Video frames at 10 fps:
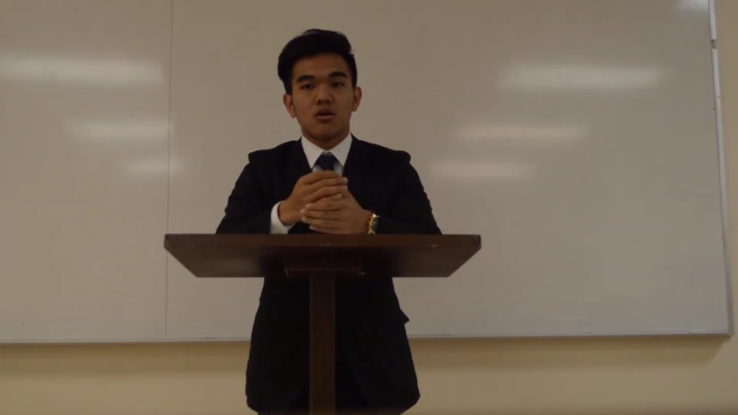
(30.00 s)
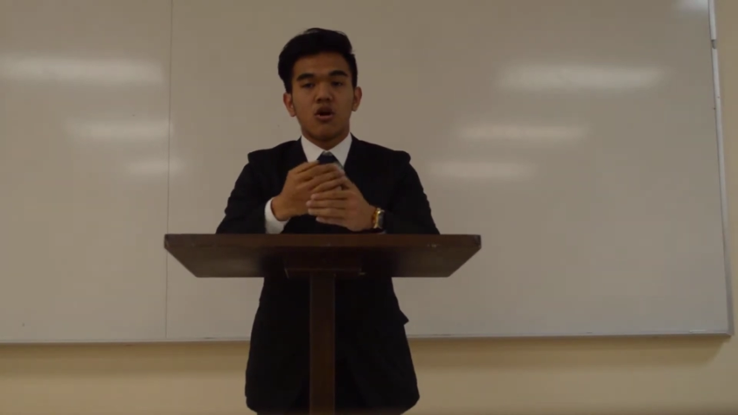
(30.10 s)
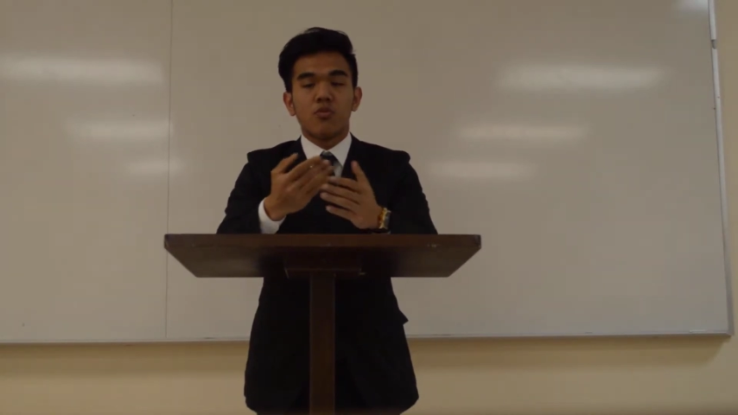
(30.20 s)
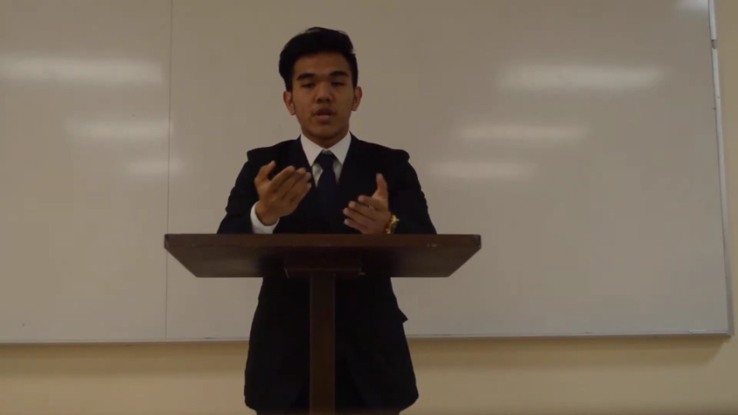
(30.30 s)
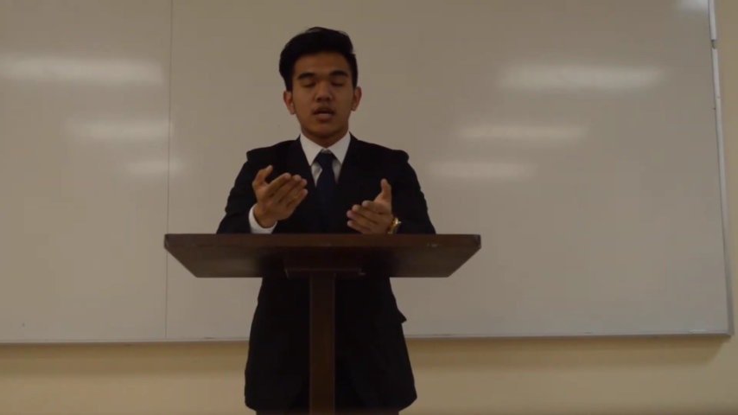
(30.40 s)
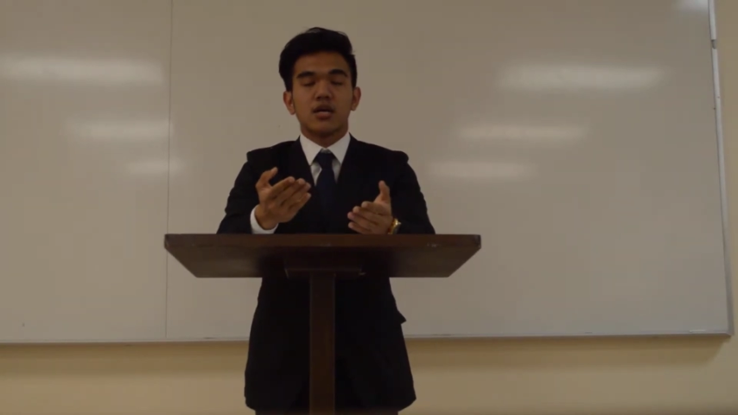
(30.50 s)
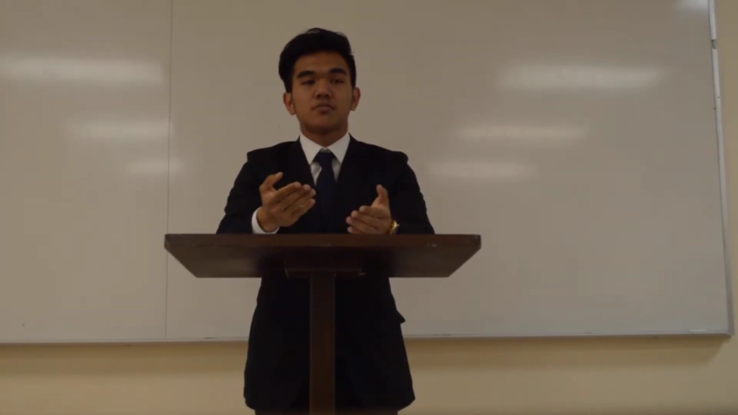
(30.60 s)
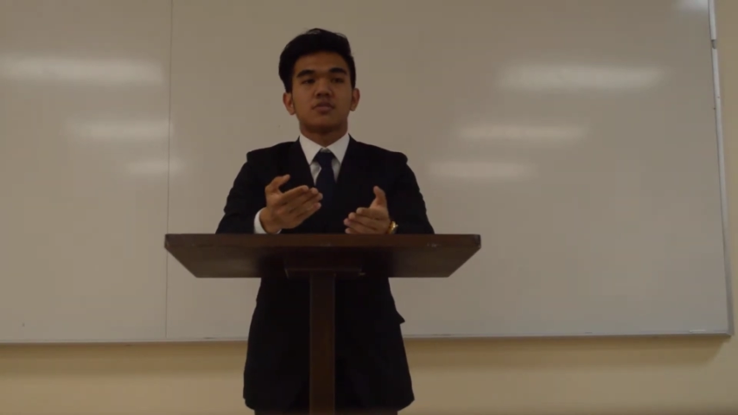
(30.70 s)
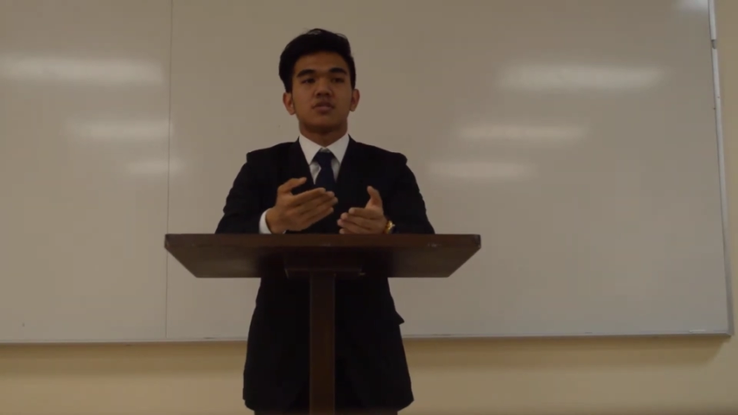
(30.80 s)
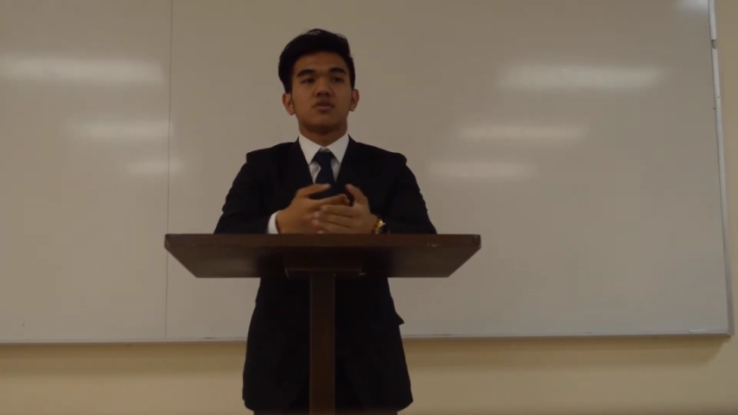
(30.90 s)
opening up
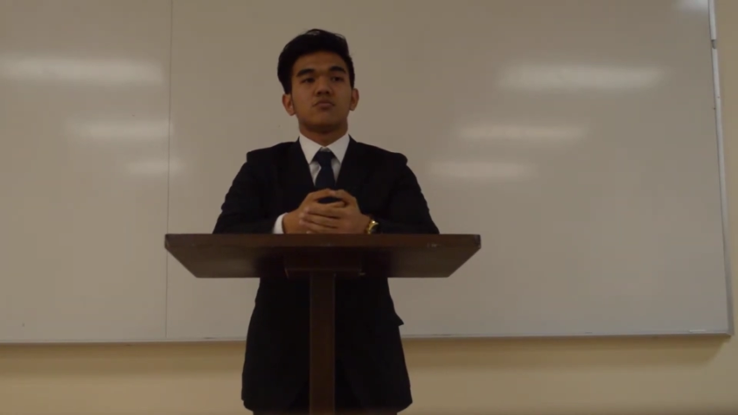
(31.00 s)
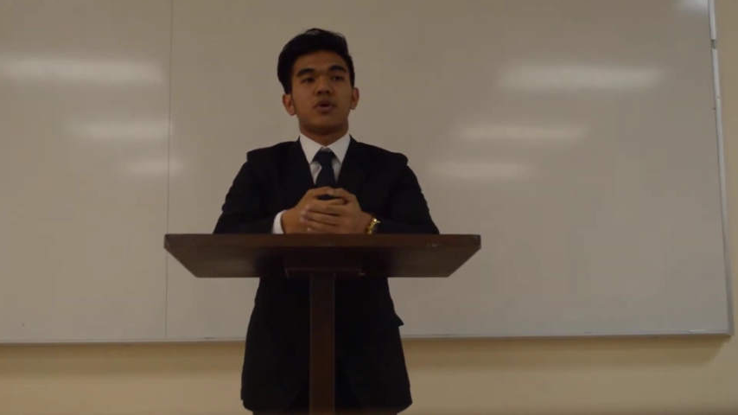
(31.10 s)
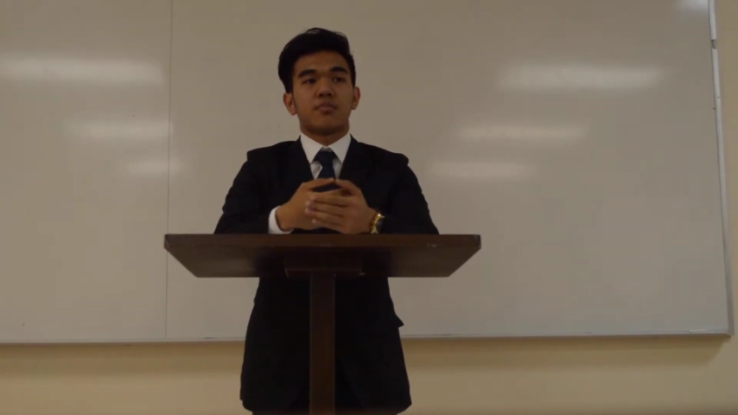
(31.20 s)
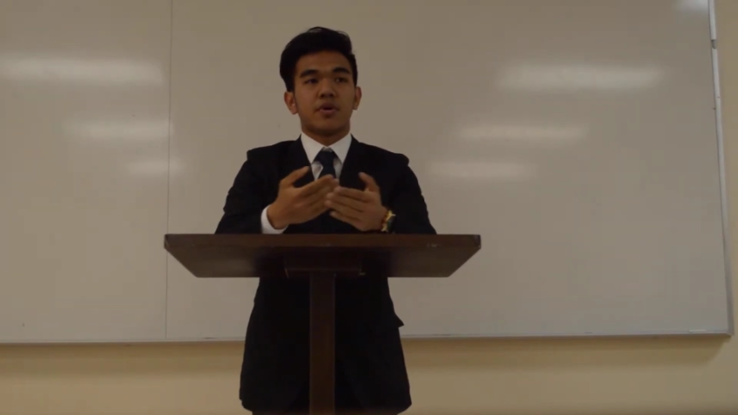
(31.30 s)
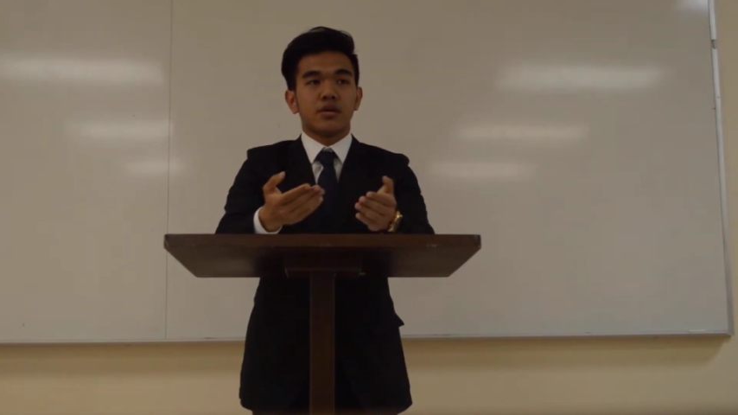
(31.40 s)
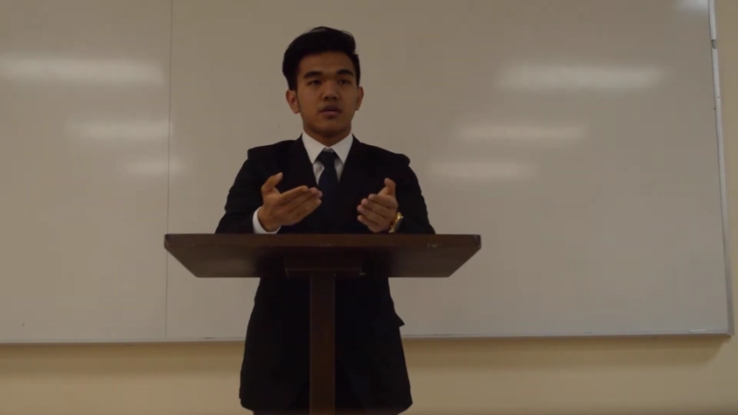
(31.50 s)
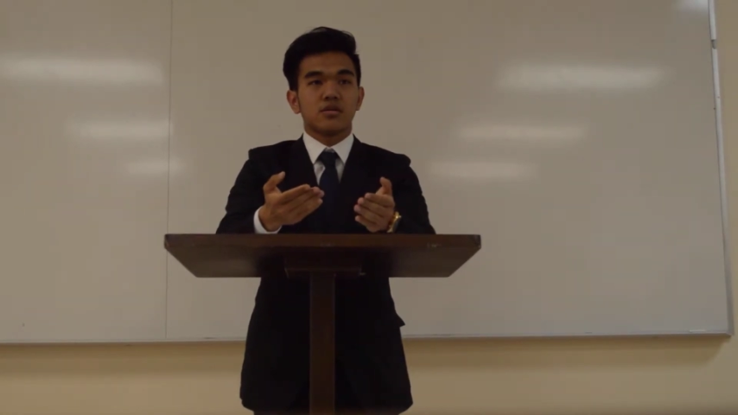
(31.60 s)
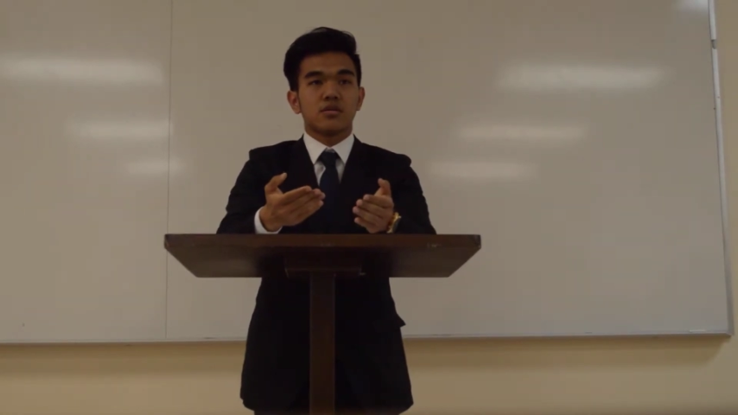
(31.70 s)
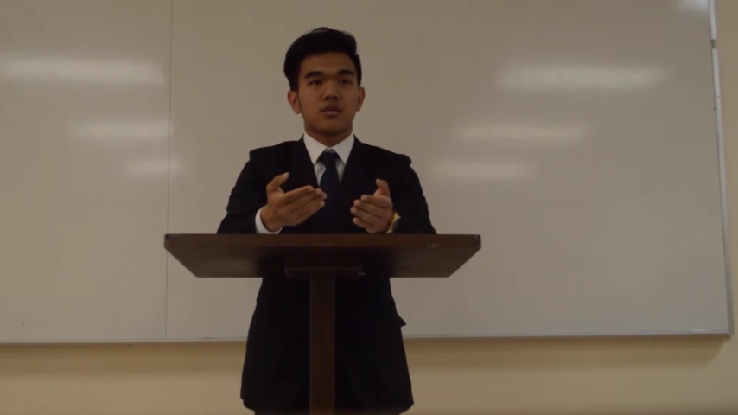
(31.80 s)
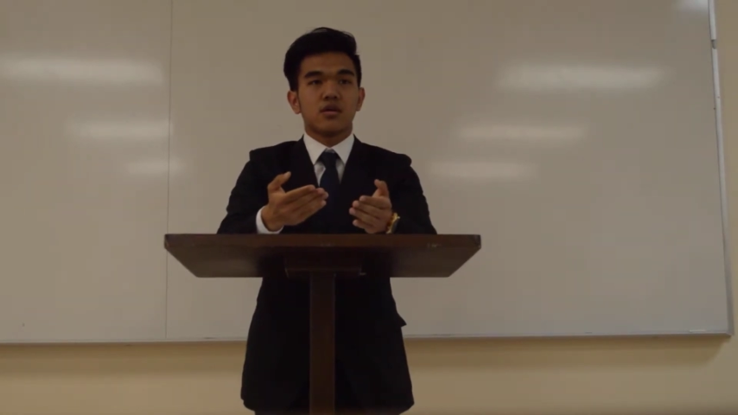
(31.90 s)
to my
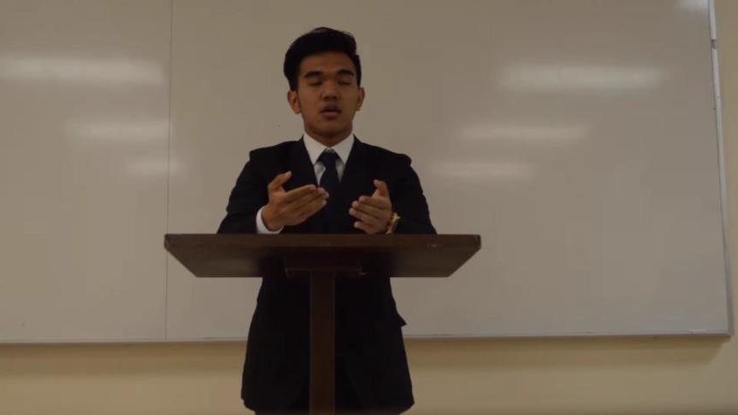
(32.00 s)
peers,